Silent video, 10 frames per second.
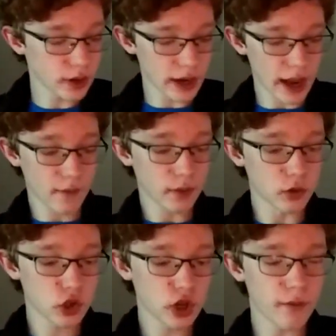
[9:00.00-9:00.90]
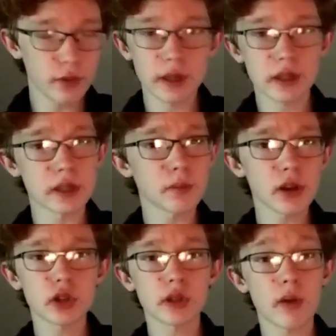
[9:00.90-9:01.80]
You can have them shuffle this as
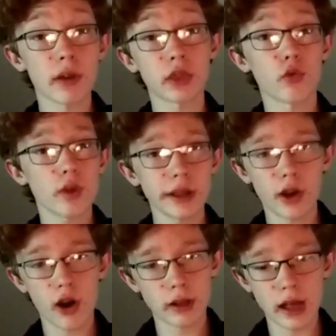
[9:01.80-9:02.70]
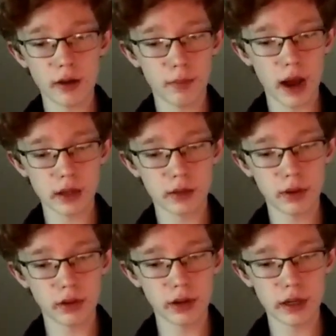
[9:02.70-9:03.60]
much as they want. There really are a lot of
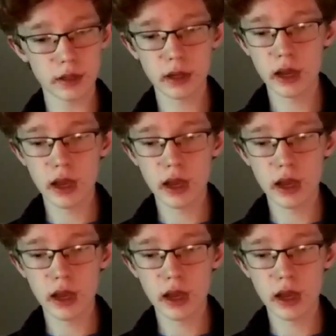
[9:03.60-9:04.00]
possibilities